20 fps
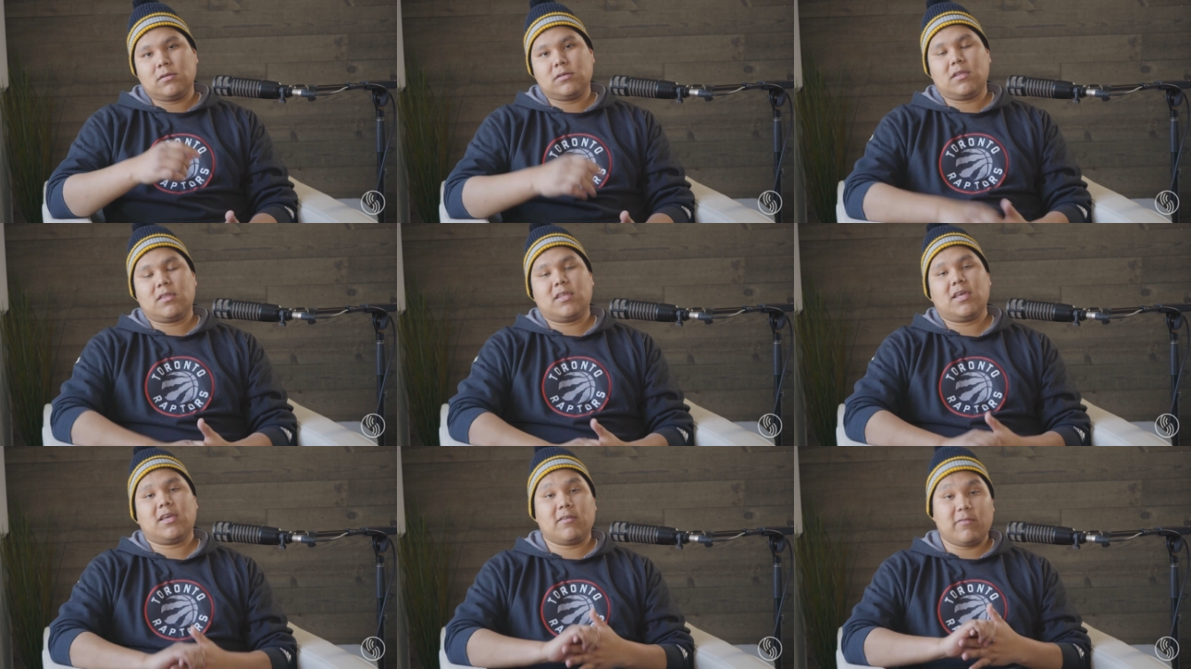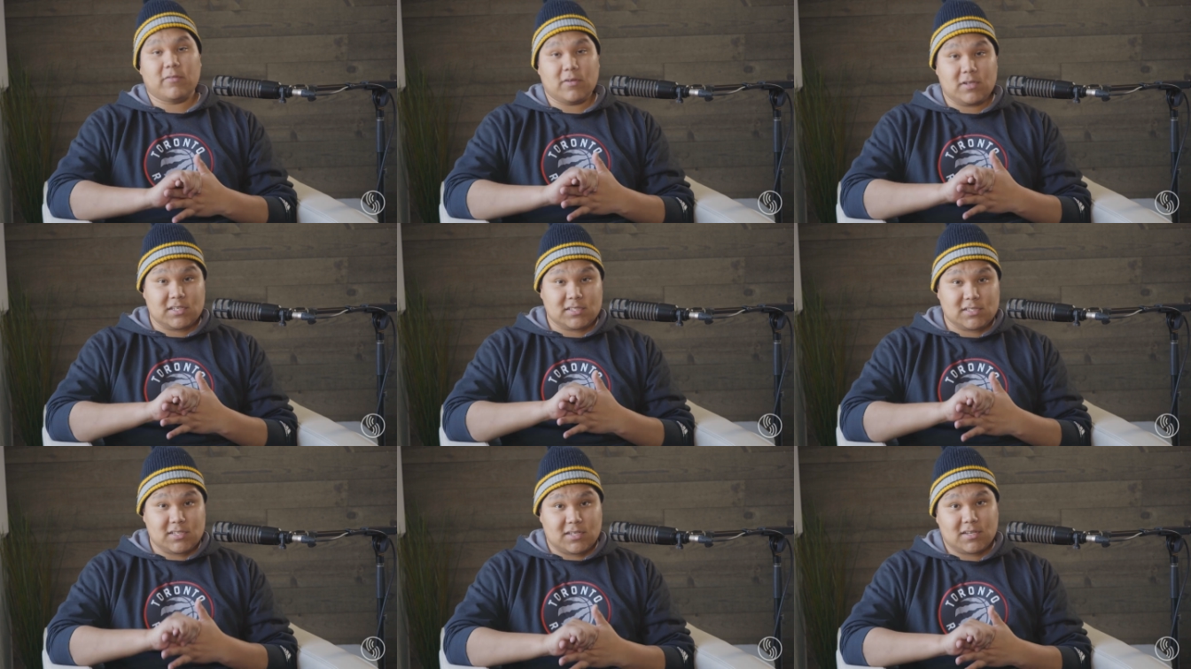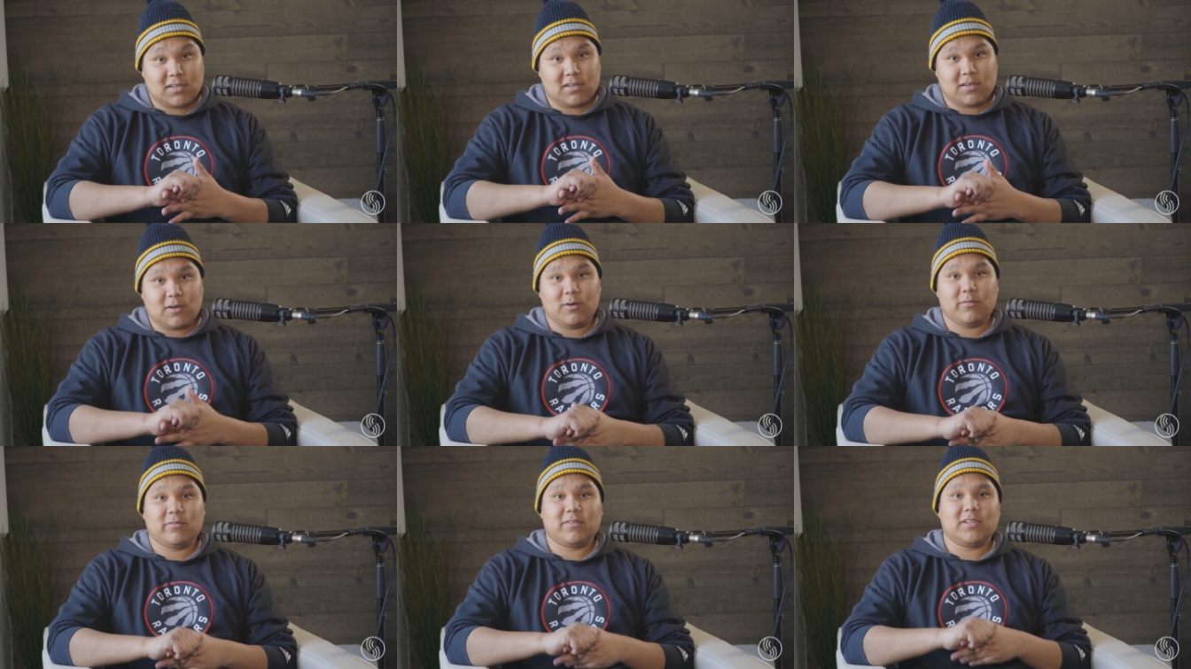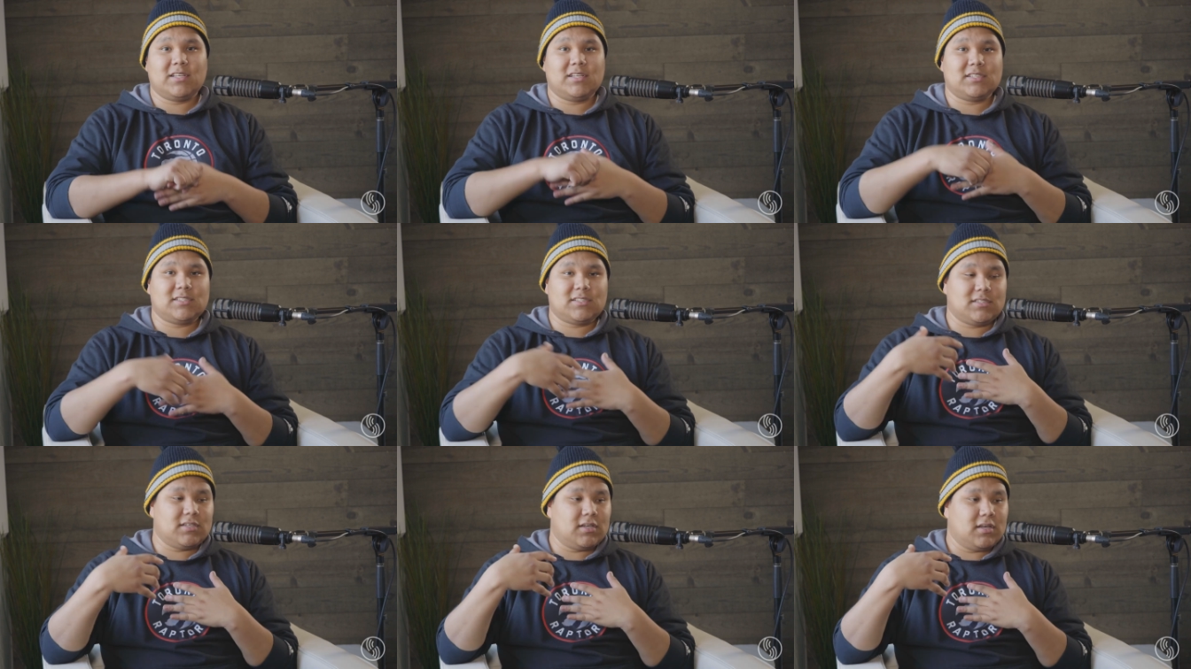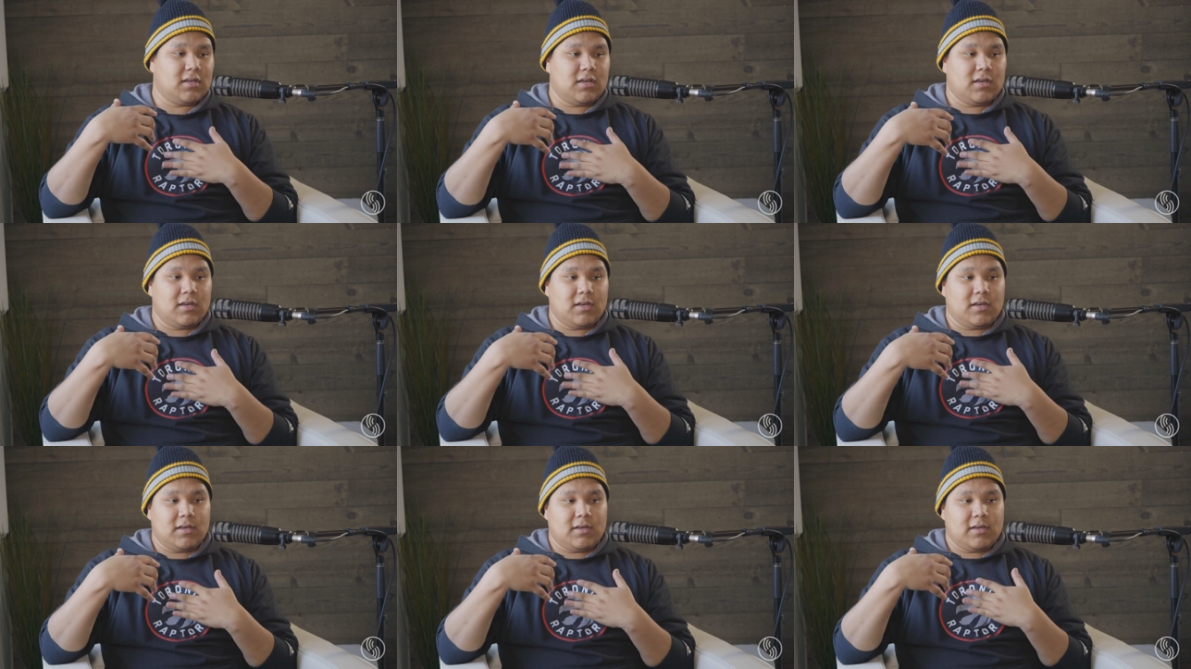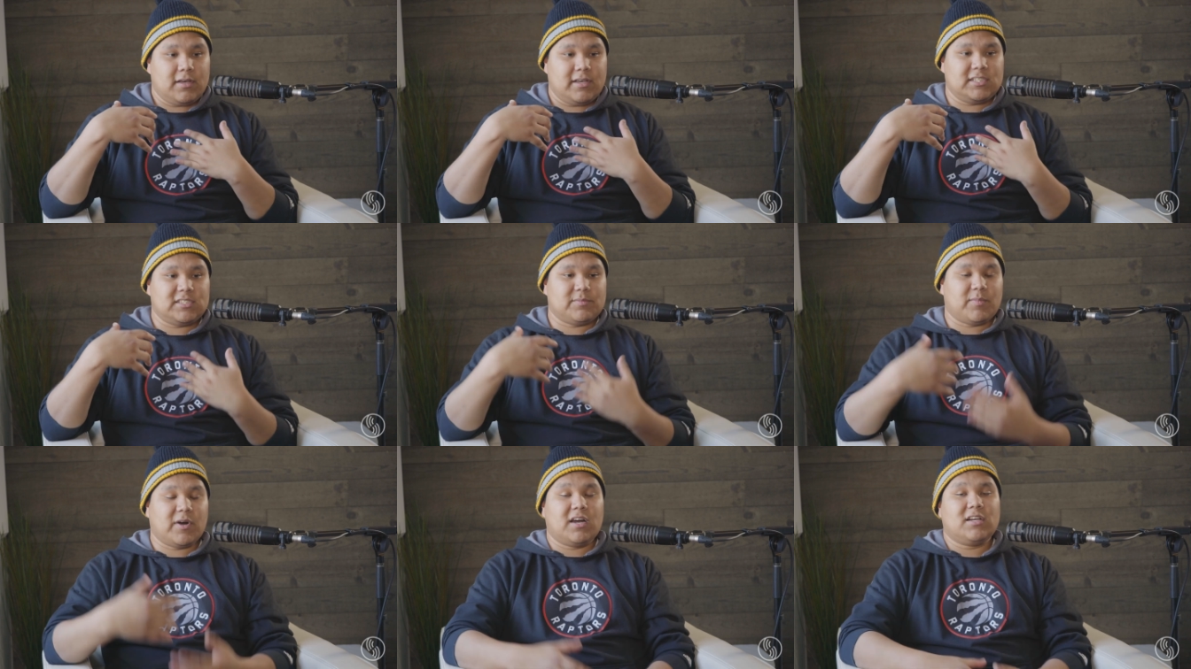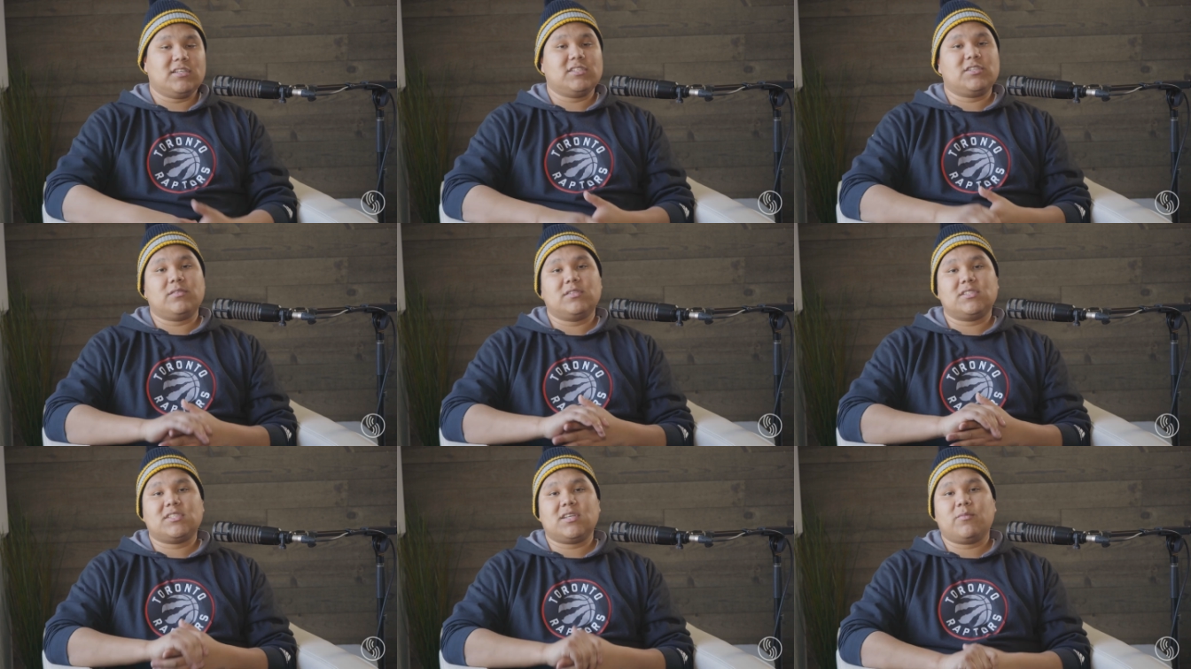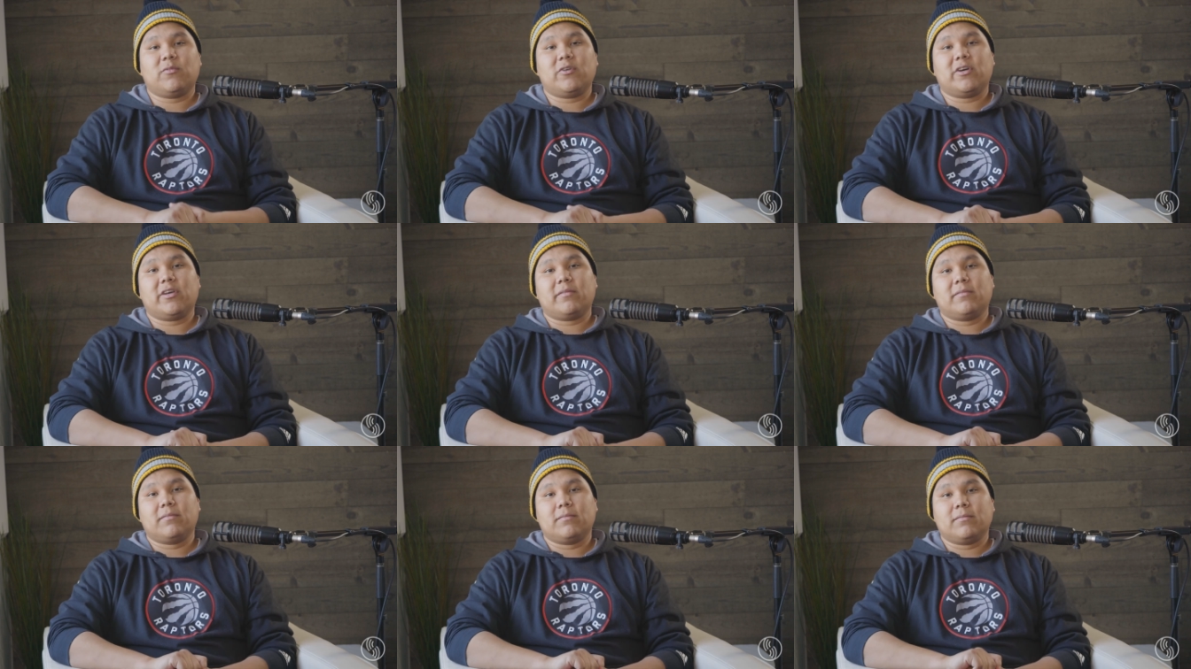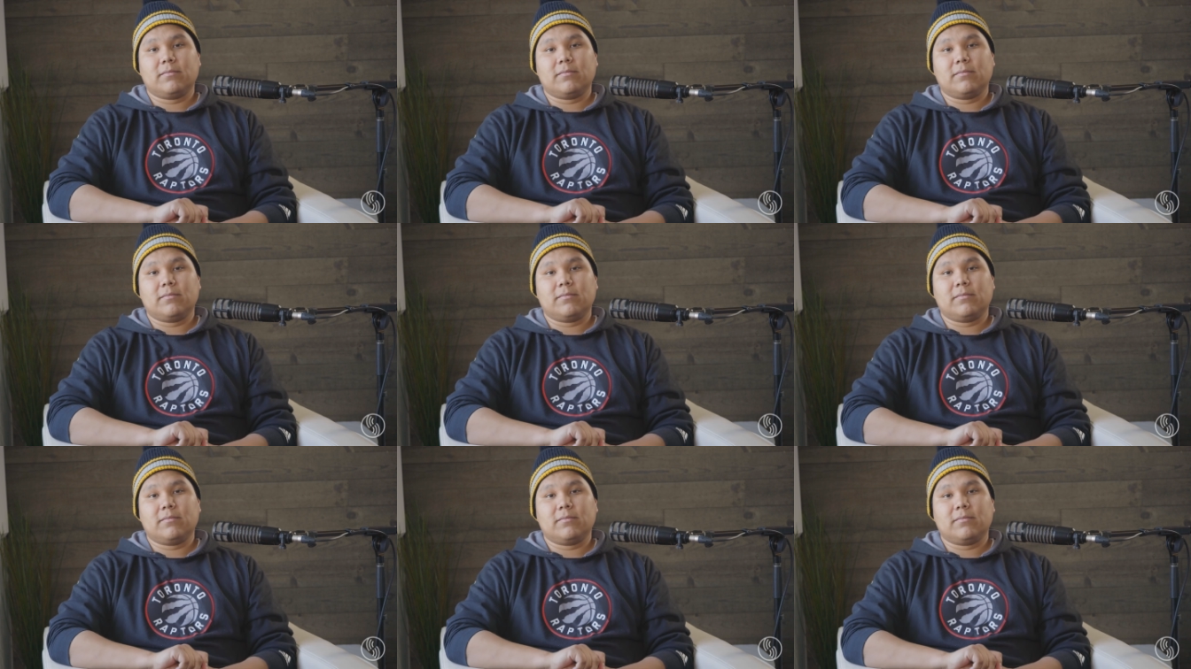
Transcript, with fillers: So thank you for listening. Hopefully this inspires you in some way.